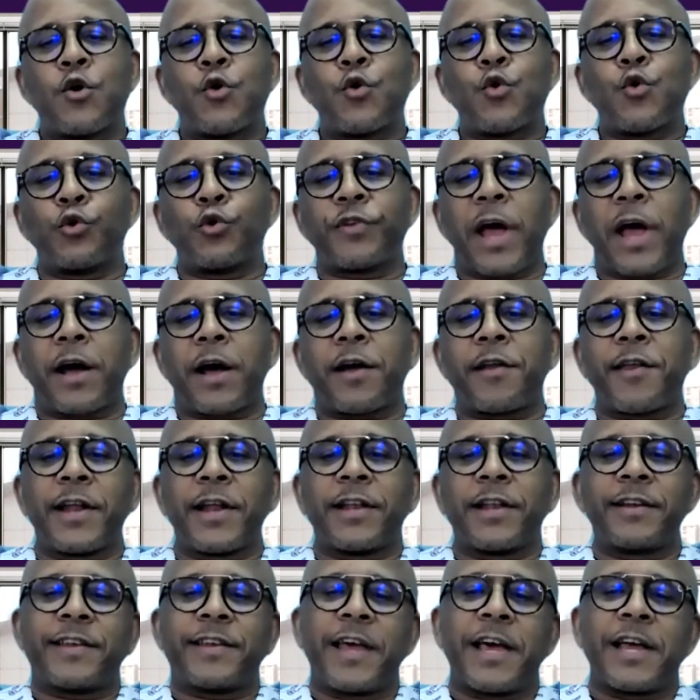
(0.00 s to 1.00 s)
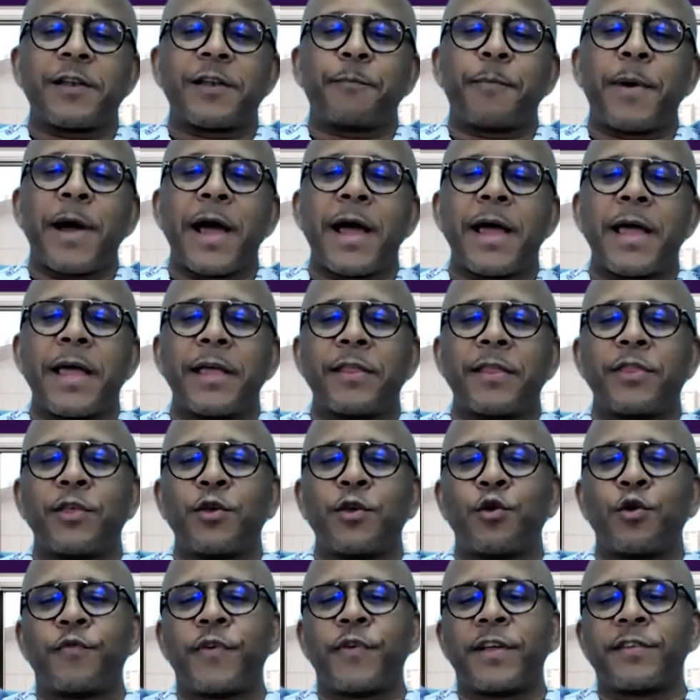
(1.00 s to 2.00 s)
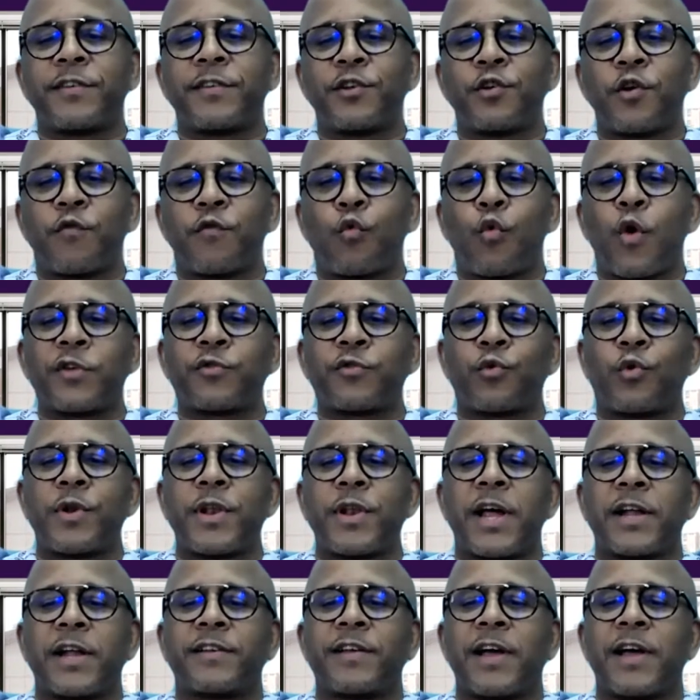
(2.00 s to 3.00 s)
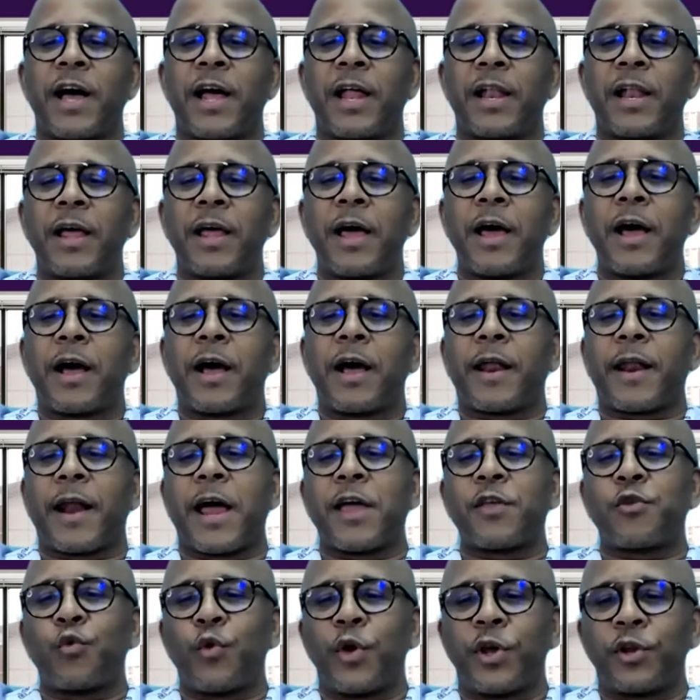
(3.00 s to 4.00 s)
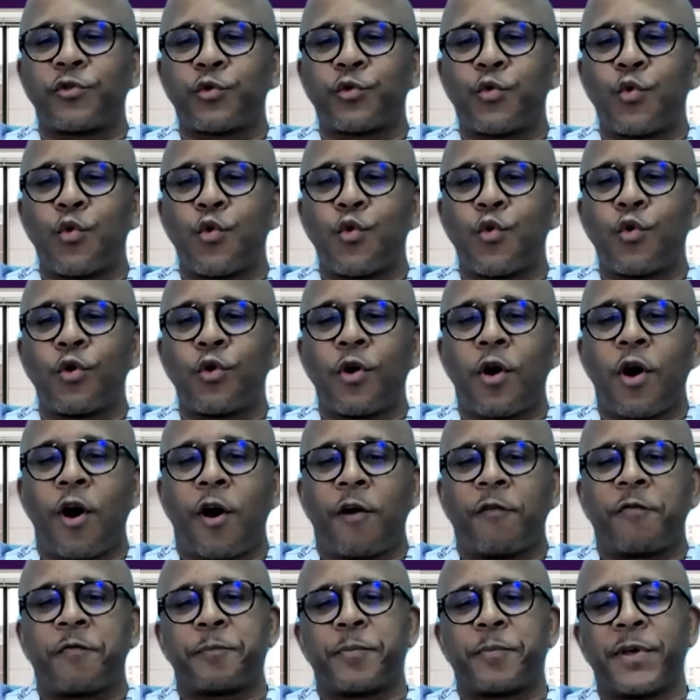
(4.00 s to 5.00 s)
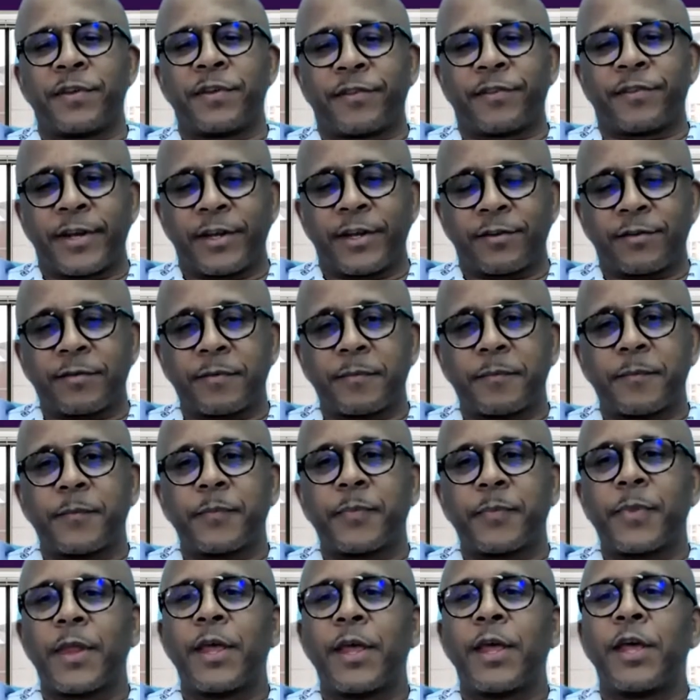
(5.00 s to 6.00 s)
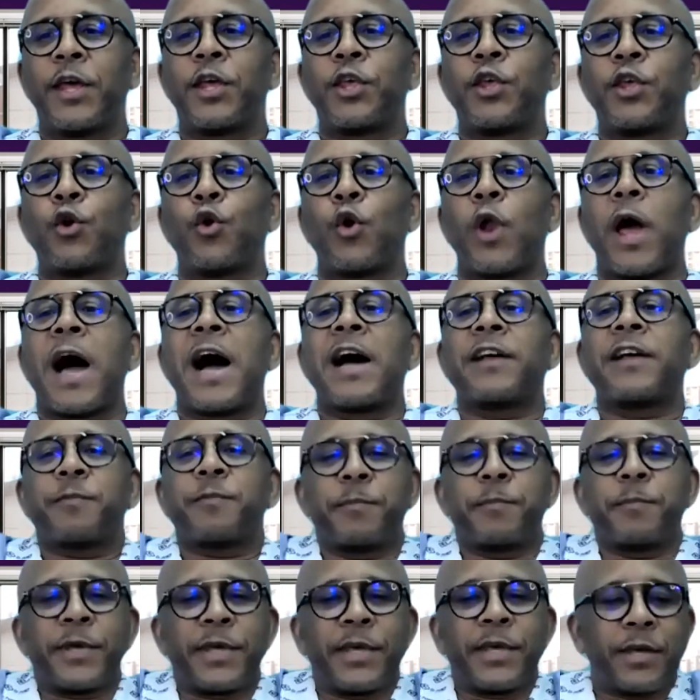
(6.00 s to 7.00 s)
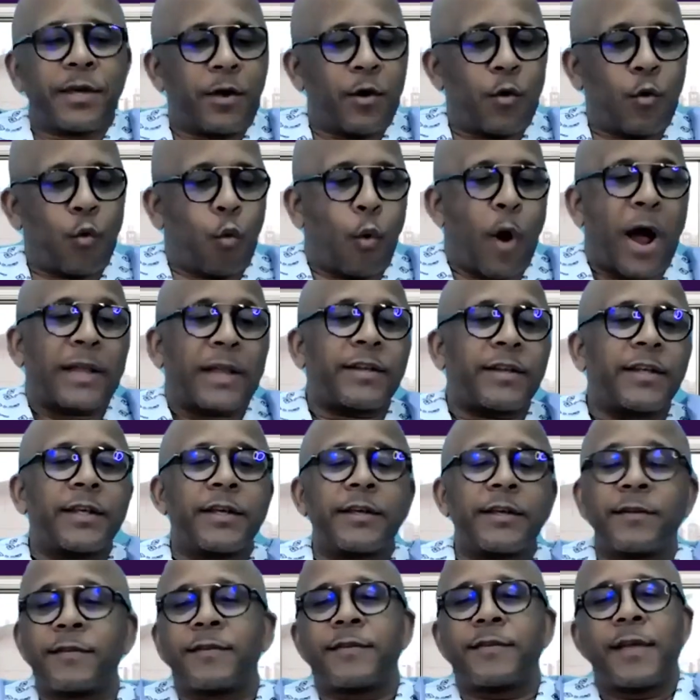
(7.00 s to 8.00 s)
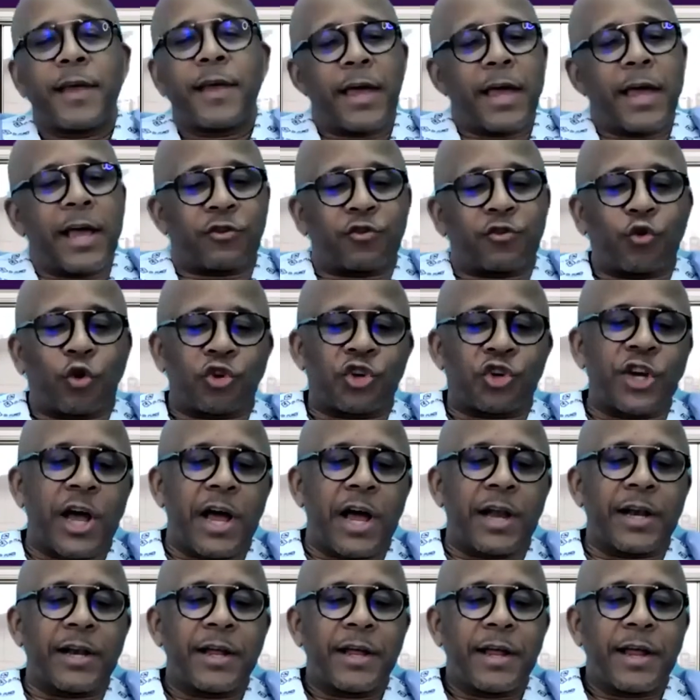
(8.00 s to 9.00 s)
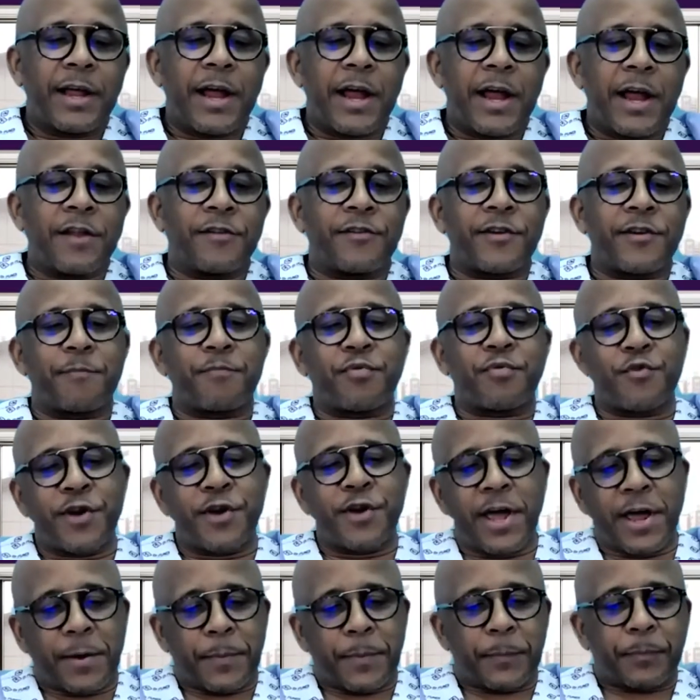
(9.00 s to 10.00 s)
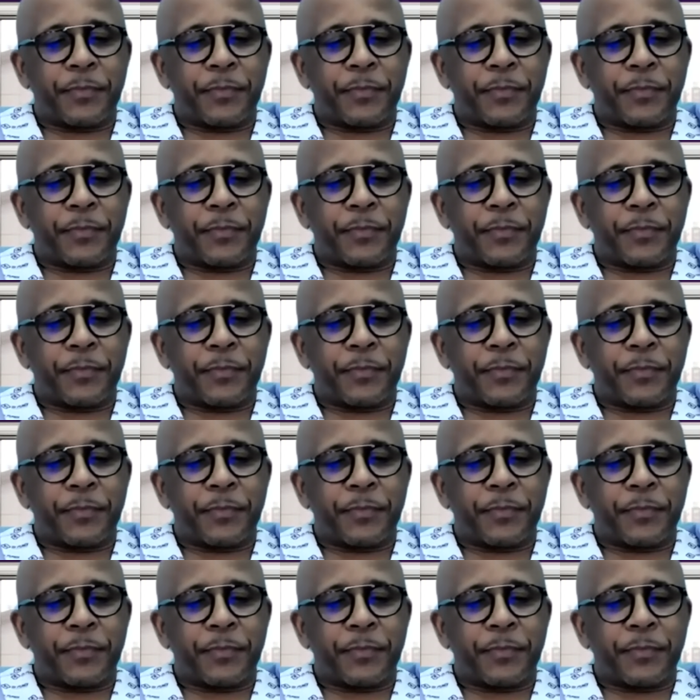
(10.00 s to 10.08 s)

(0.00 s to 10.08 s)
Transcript: who's accredited by the University of KwaZulu-Natal Graduate School of Business. You'll ask me, what is a social entrepreneur?